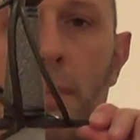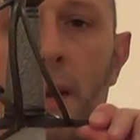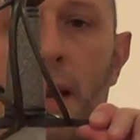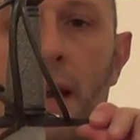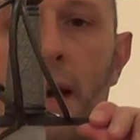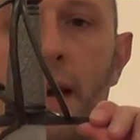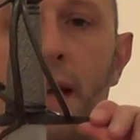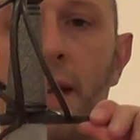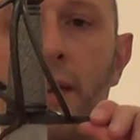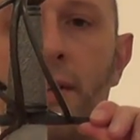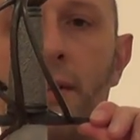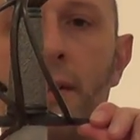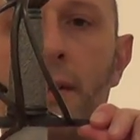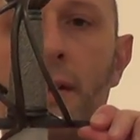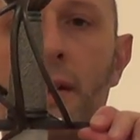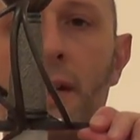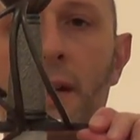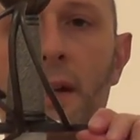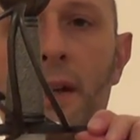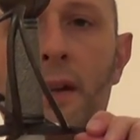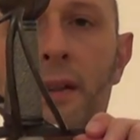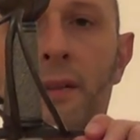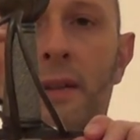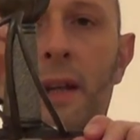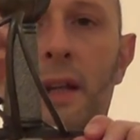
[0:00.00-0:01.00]
blade,
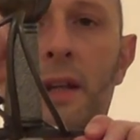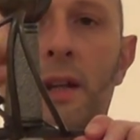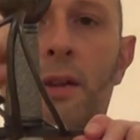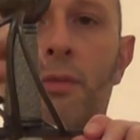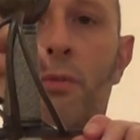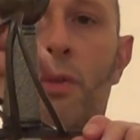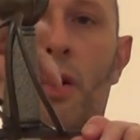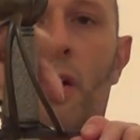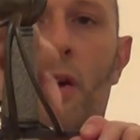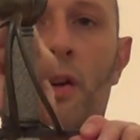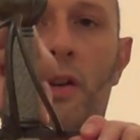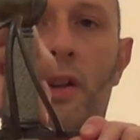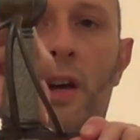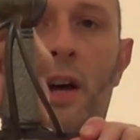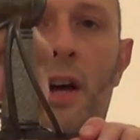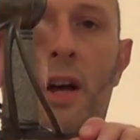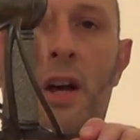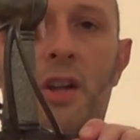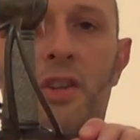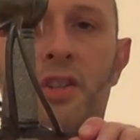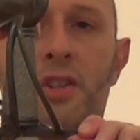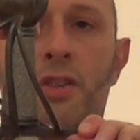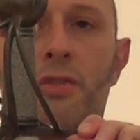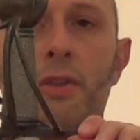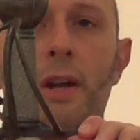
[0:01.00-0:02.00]
then you've got a,
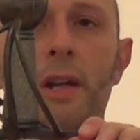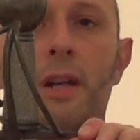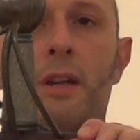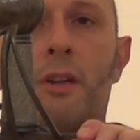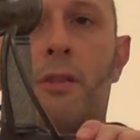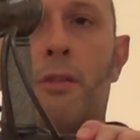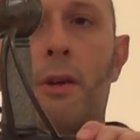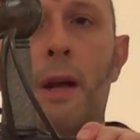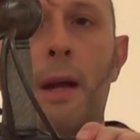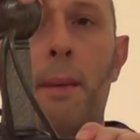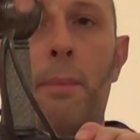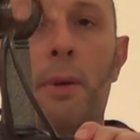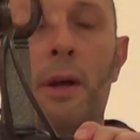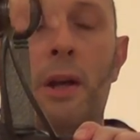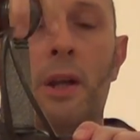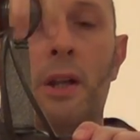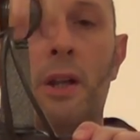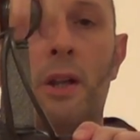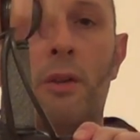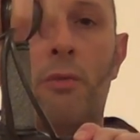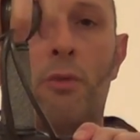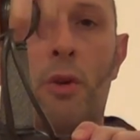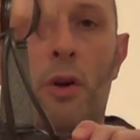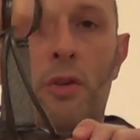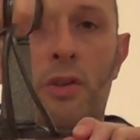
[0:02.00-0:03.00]
a, straight grip,
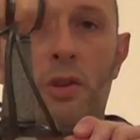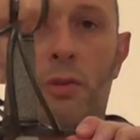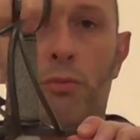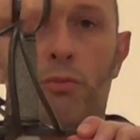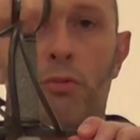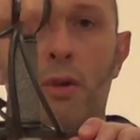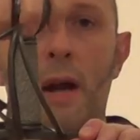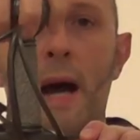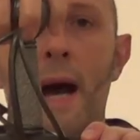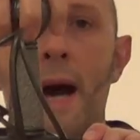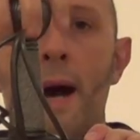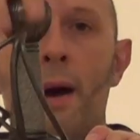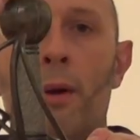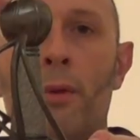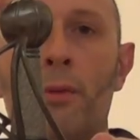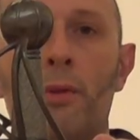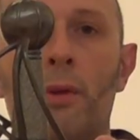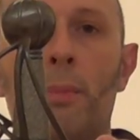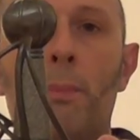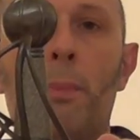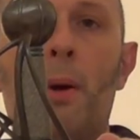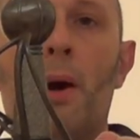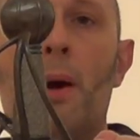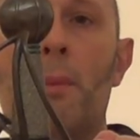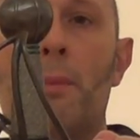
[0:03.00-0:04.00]
you've got a
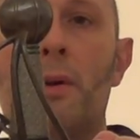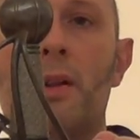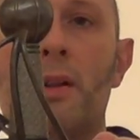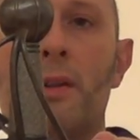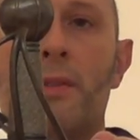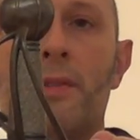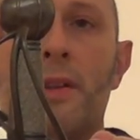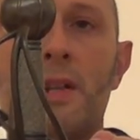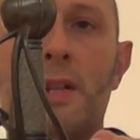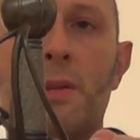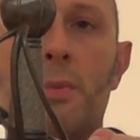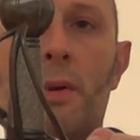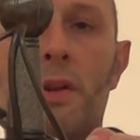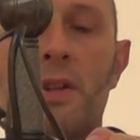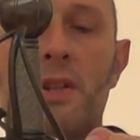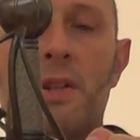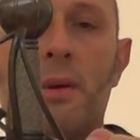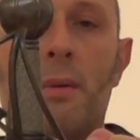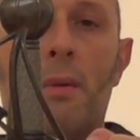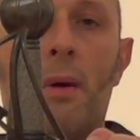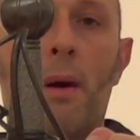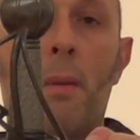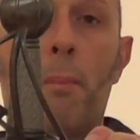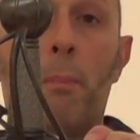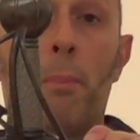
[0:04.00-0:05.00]
round pommel, this one's
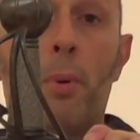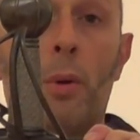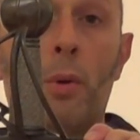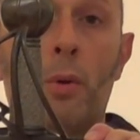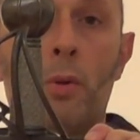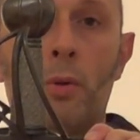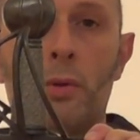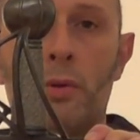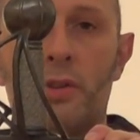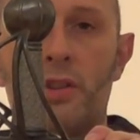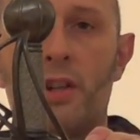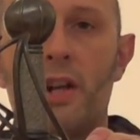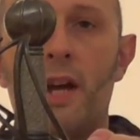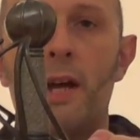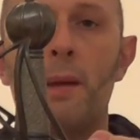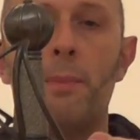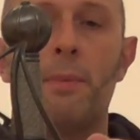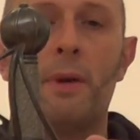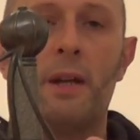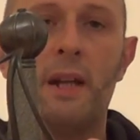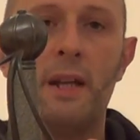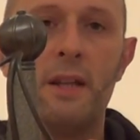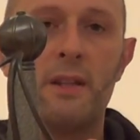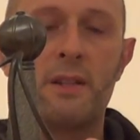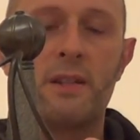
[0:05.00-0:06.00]
a, a, ball shape,
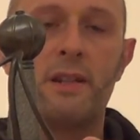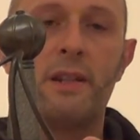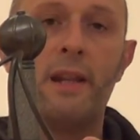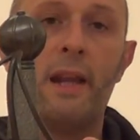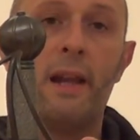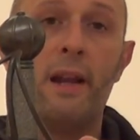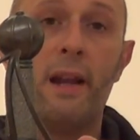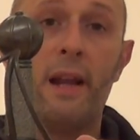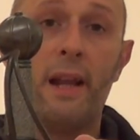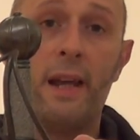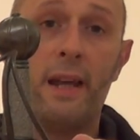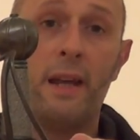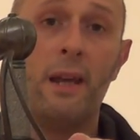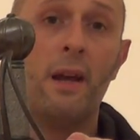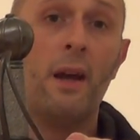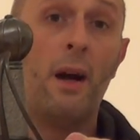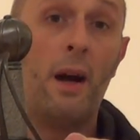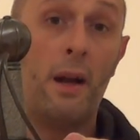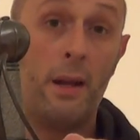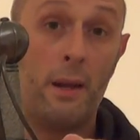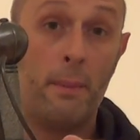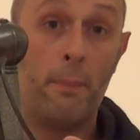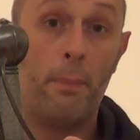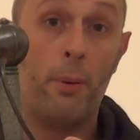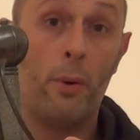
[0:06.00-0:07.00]
and incidentally
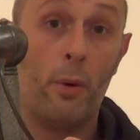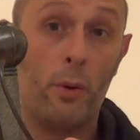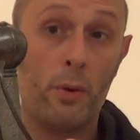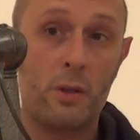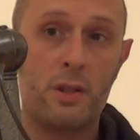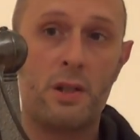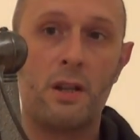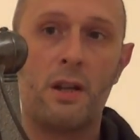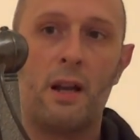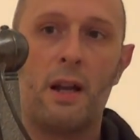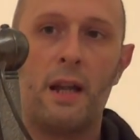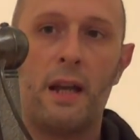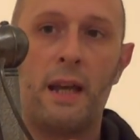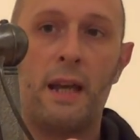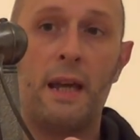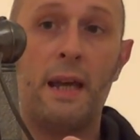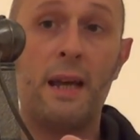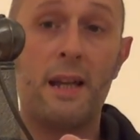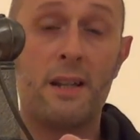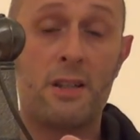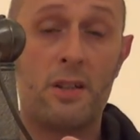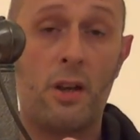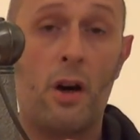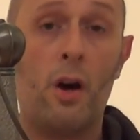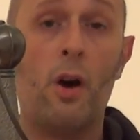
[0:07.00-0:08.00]
and importantly,
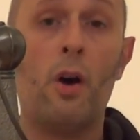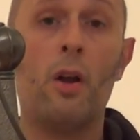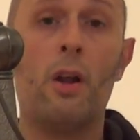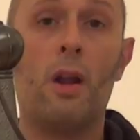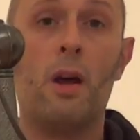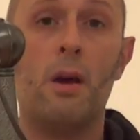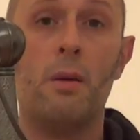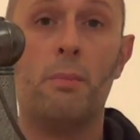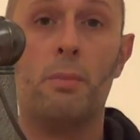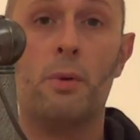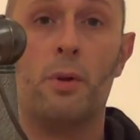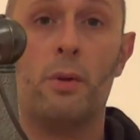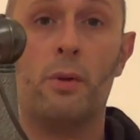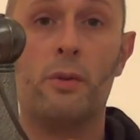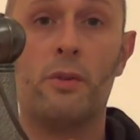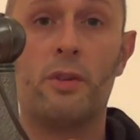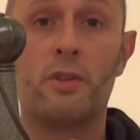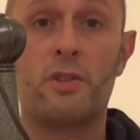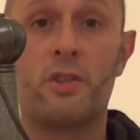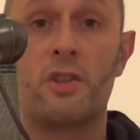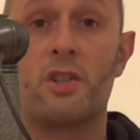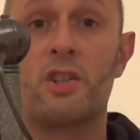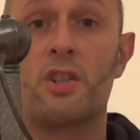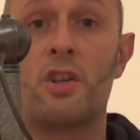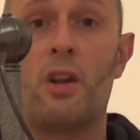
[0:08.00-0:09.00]
it's a hollow ball,
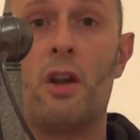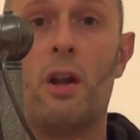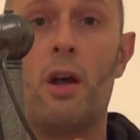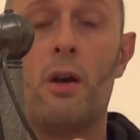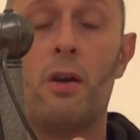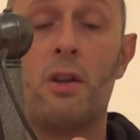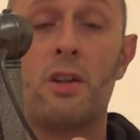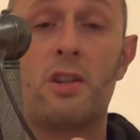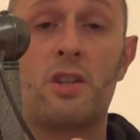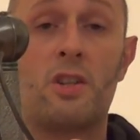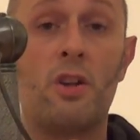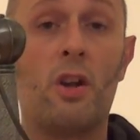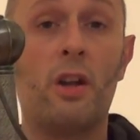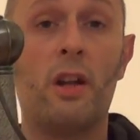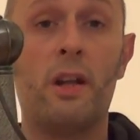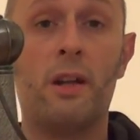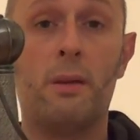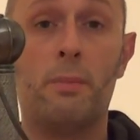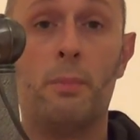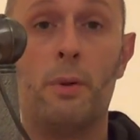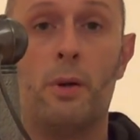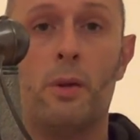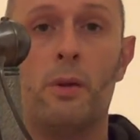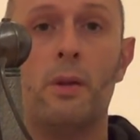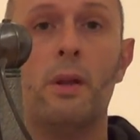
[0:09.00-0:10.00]
not a solo,
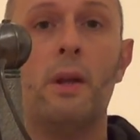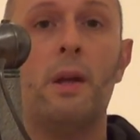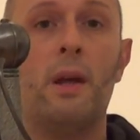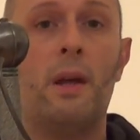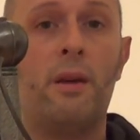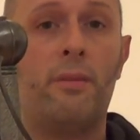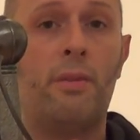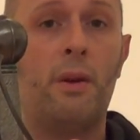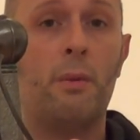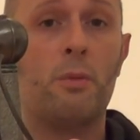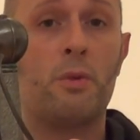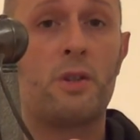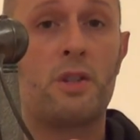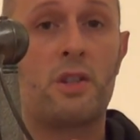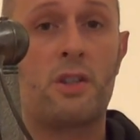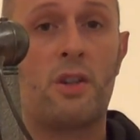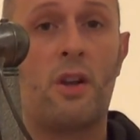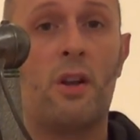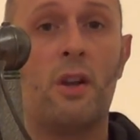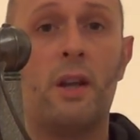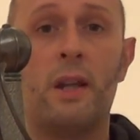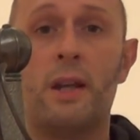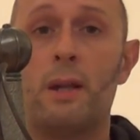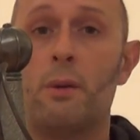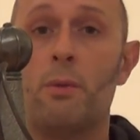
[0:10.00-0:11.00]
solid ball. If it was
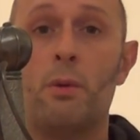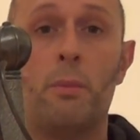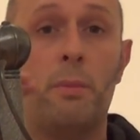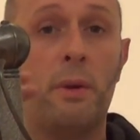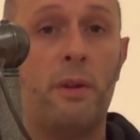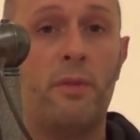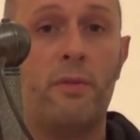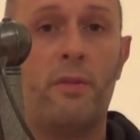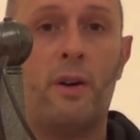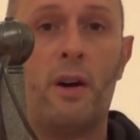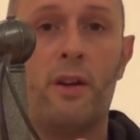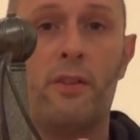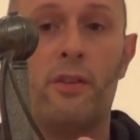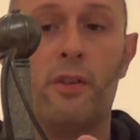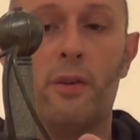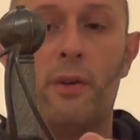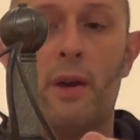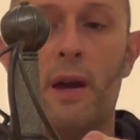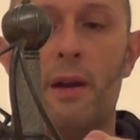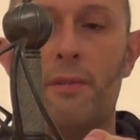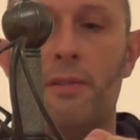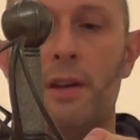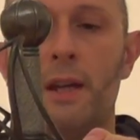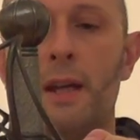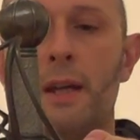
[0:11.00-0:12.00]
solid, it would be far too
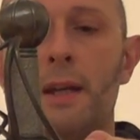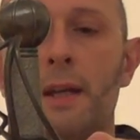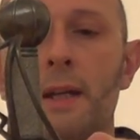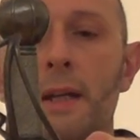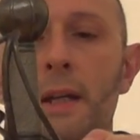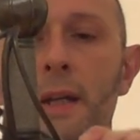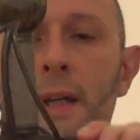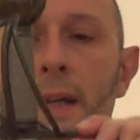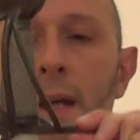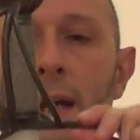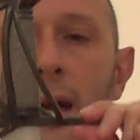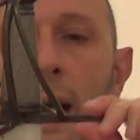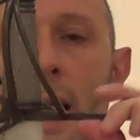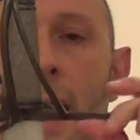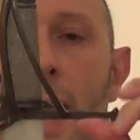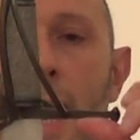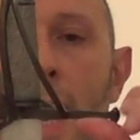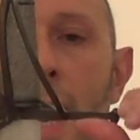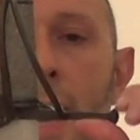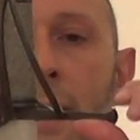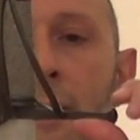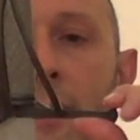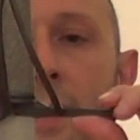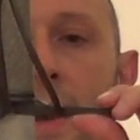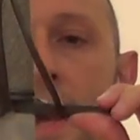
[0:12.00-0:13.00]
heavy. Uh, and